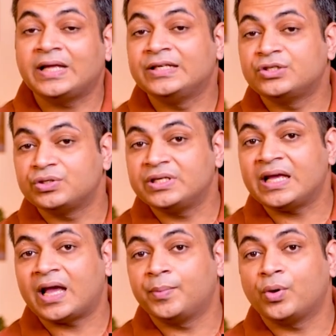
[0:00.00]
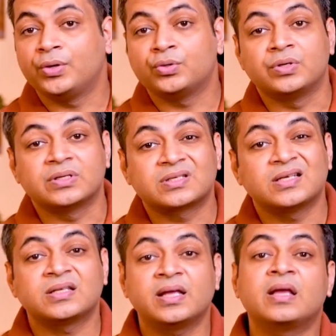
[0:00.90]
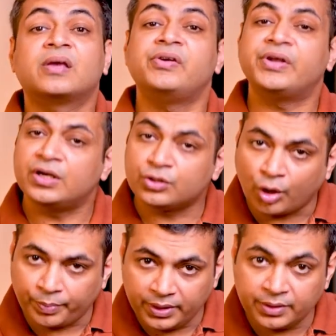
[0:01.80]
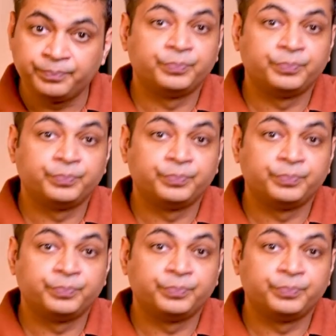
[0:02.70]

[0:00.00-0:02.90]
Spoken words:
and today I am going to discuss a critical topic,